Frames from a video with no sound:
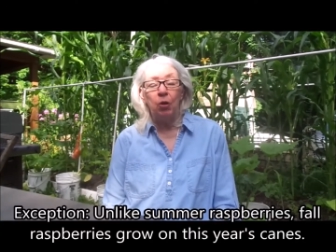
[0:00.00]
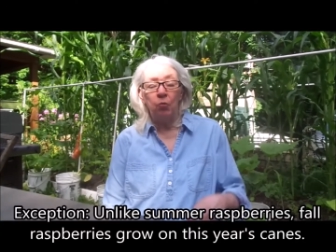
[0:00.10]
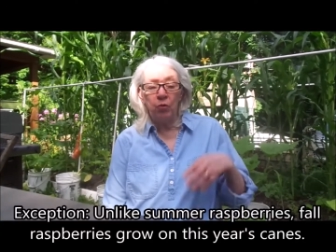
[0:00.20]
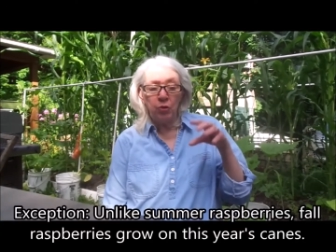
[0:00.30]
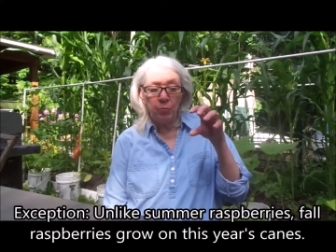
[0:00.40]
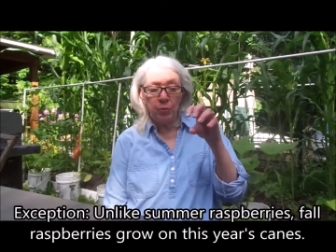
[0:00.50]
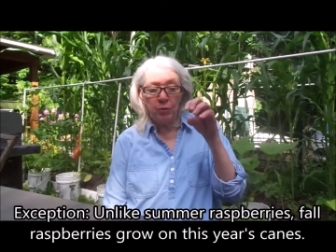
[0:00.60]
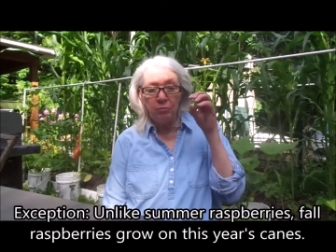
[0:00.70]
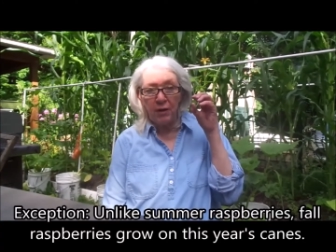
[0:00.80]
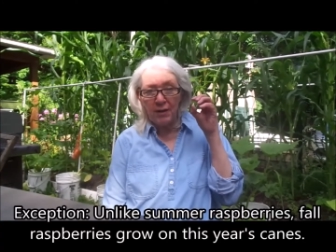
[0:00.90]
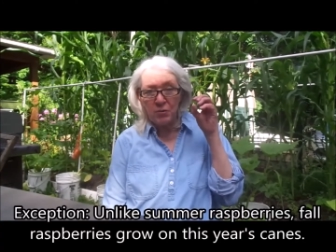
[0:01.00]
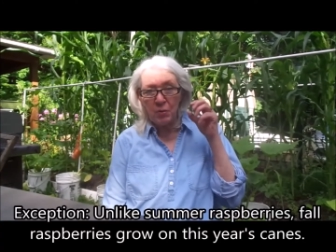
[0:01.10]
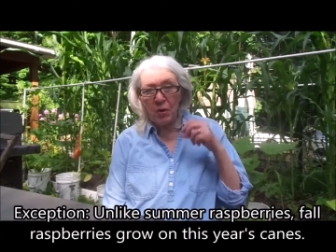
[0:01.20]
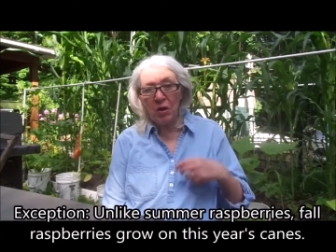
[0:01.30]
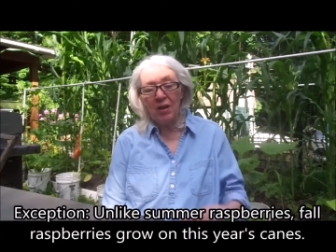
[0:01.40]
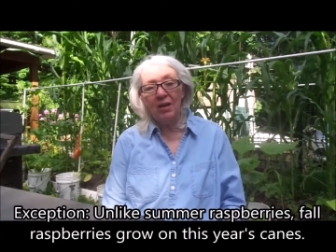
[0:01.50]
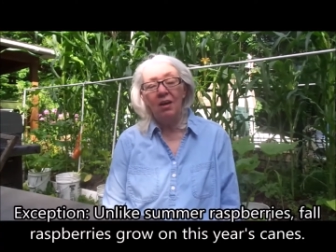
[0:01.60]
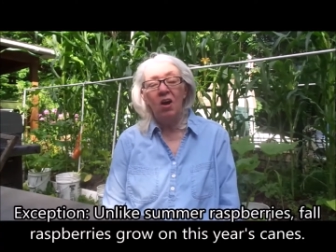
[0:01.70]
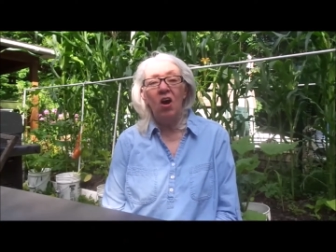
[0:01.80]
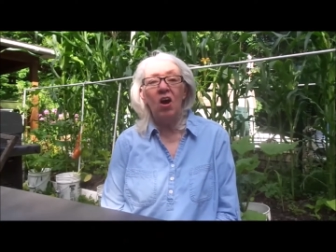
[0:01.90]
When you pull a raspberry
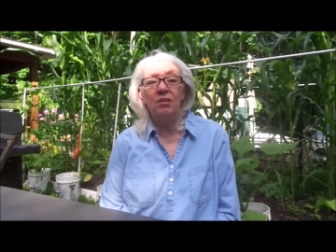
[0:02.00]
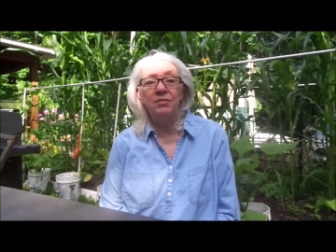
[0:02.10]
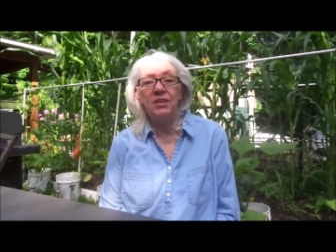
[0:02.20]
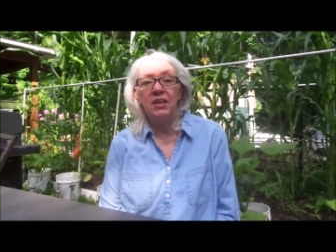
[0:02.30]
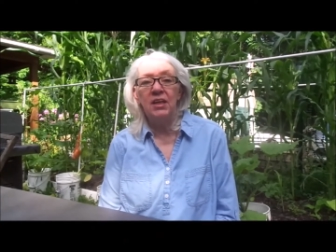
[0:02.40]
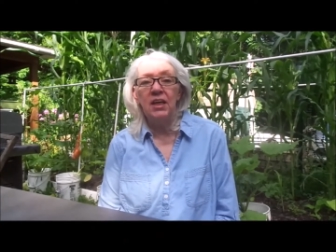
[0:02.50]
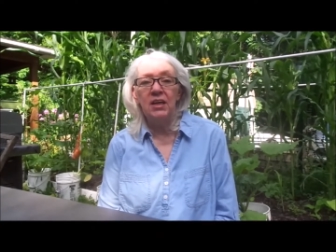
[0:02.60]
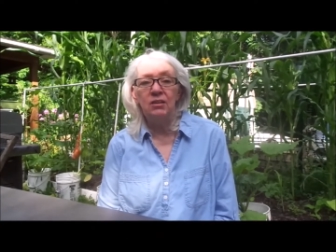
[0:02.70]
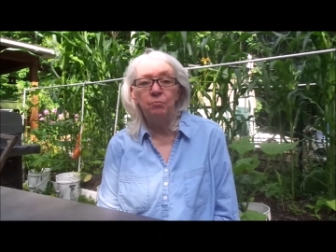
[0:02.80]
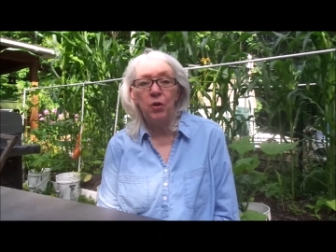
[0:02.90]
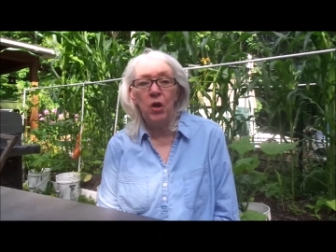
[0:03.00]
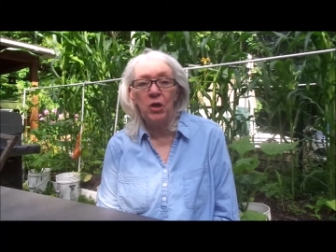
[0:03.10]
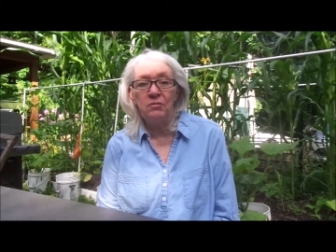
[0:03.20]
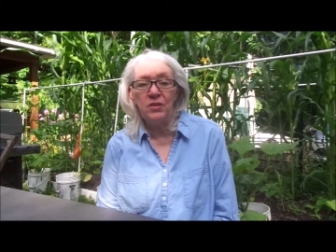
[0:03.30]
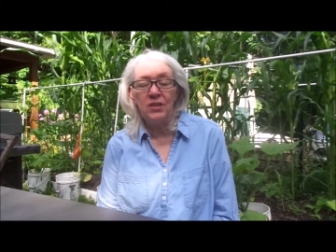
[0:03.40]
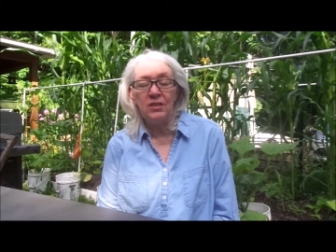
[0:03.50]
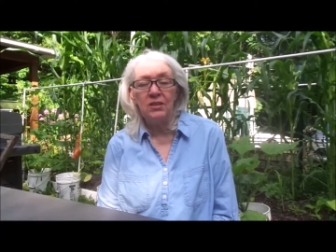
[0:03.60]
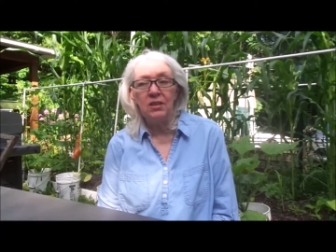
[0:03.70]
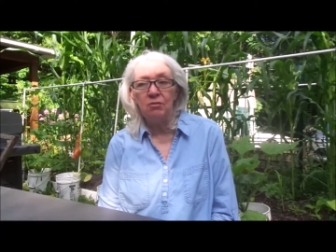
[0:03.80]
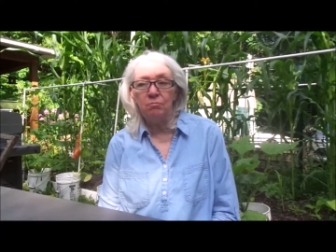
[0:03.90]
off the cane, part of the
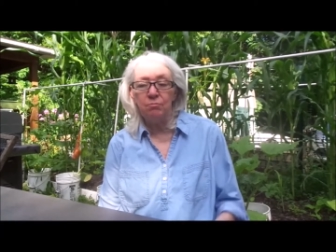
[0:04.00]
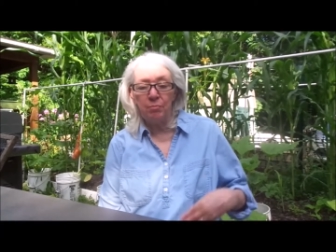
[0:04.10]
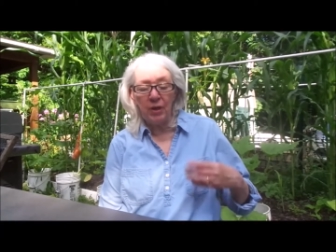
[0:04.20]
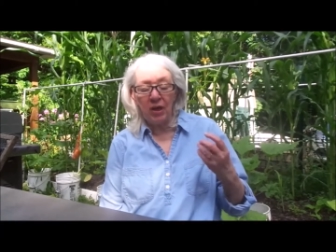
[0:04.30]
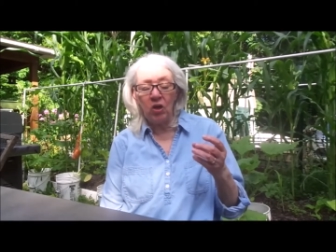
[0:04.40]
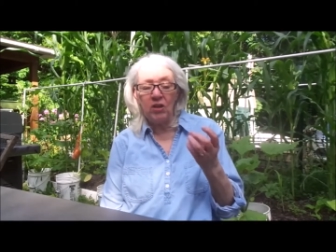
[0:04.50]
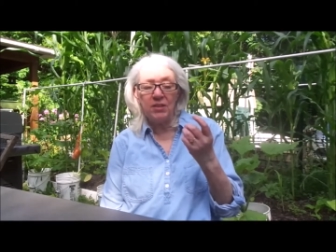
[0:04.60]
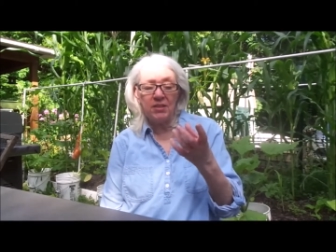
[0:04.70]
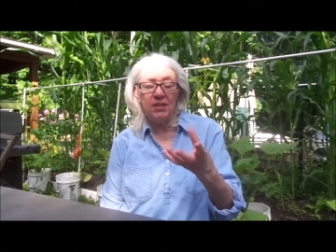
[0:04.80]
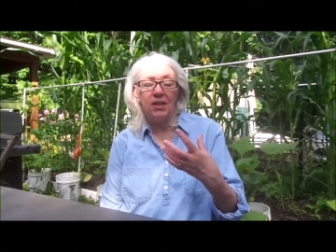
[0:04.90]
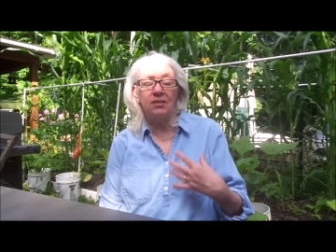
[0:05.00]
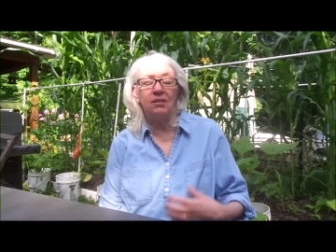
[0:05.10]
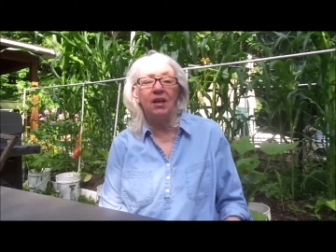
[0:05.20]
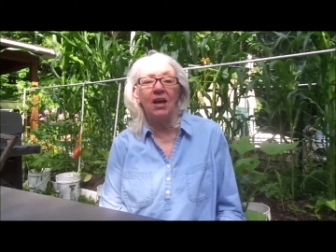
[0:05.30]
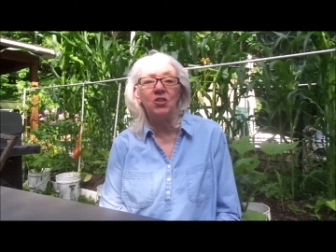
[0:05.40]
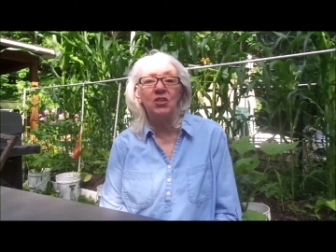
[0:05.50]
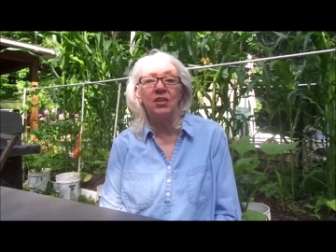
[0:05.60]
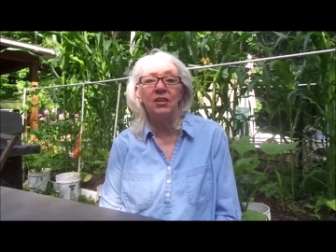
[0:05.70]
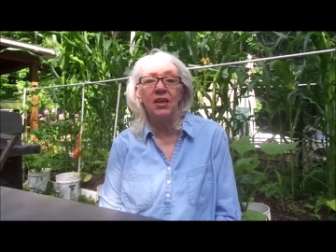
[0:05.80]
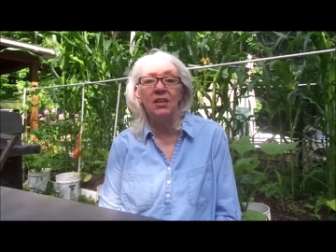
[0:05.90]
berry stays attached to
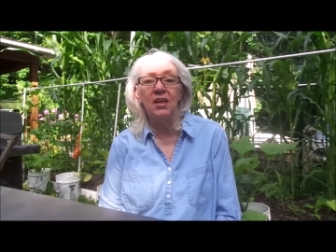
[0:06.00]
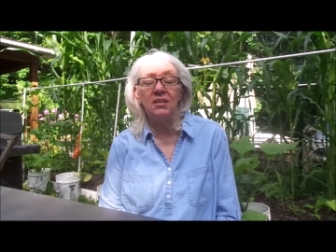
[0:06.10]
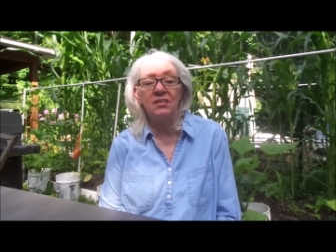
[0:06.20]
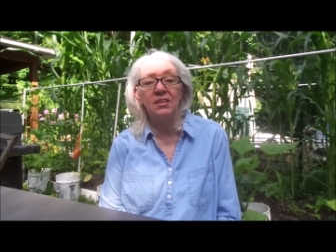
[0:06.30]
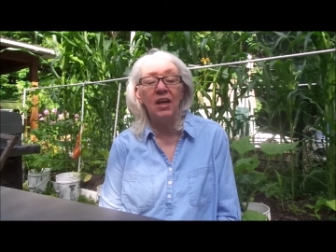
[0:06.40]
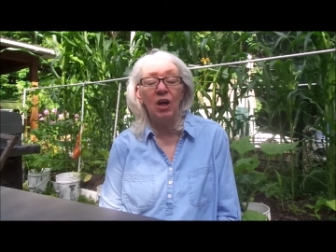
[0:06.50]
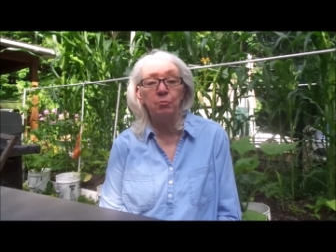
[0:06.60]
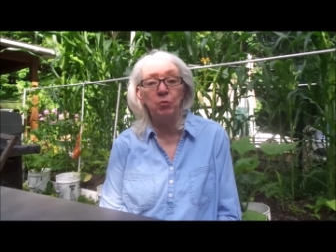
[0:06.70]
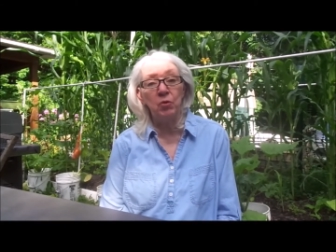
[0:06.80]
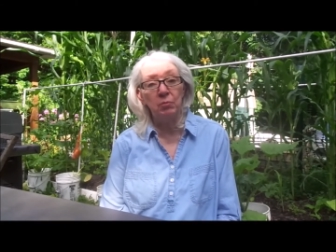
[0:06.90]
the cane. That doesn't happen with